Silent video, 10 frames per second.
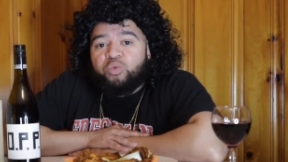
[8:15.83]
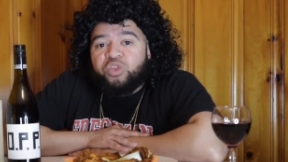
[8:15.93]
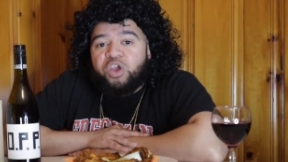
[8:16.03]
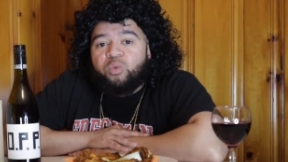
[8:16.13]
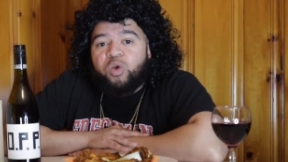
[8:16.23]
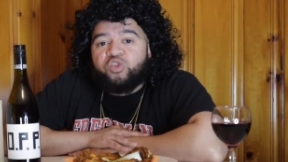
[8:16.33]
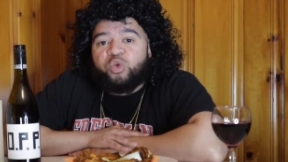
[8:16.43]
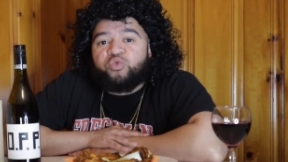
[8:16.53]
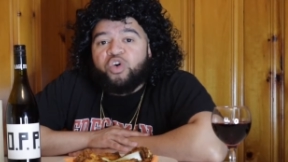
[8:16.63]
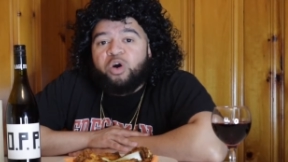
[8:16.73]
with the
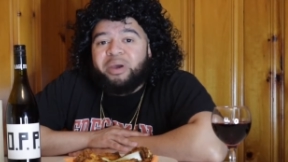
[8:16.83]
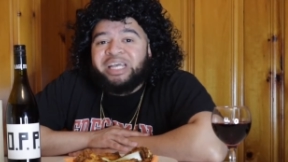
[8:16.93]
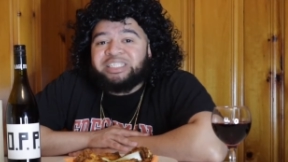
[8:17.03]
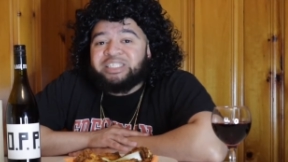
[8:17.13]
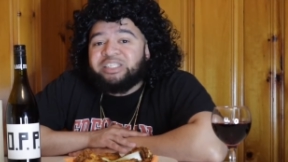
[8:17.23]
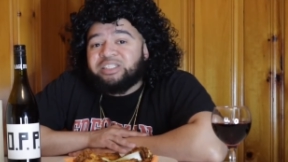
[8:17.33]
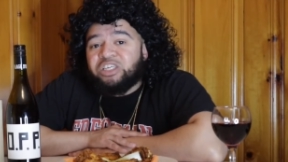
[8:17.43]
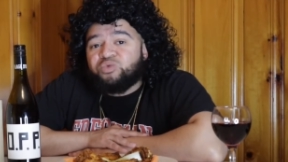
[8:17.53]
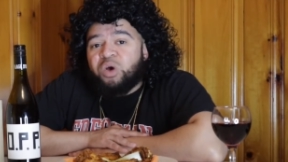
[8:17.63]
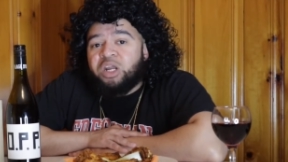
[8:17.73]
original film and sees
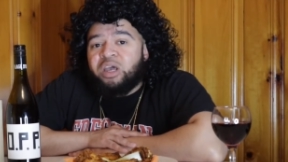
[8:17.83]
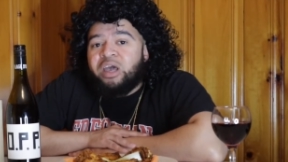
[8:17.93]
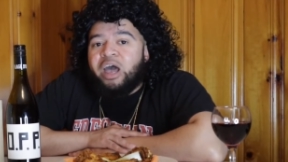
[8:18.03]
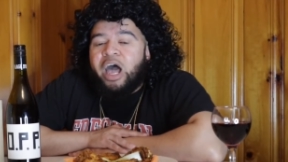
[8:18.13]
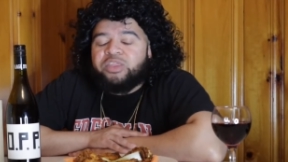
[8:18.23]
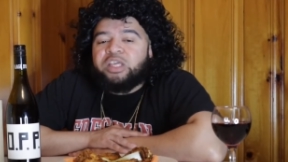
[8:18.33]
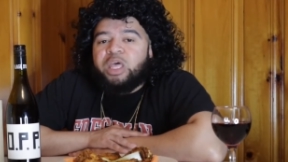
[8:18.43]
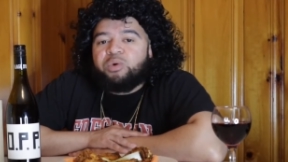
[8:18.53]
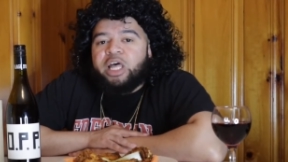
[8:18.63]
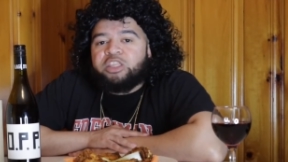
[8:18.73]
this one, I think they
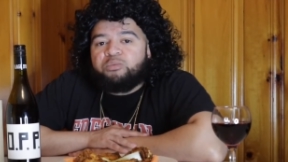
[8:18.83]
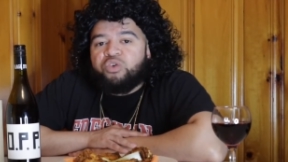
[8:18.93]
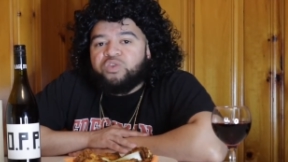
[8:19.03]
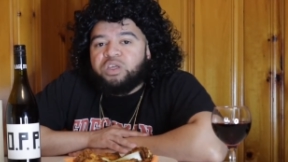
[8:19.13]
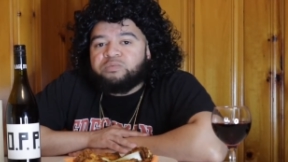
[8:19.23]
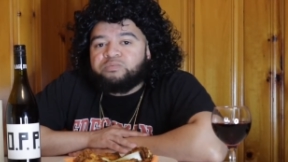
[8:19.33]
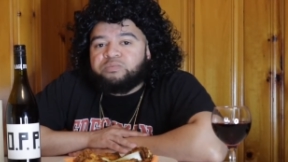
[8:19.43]
would like the movie.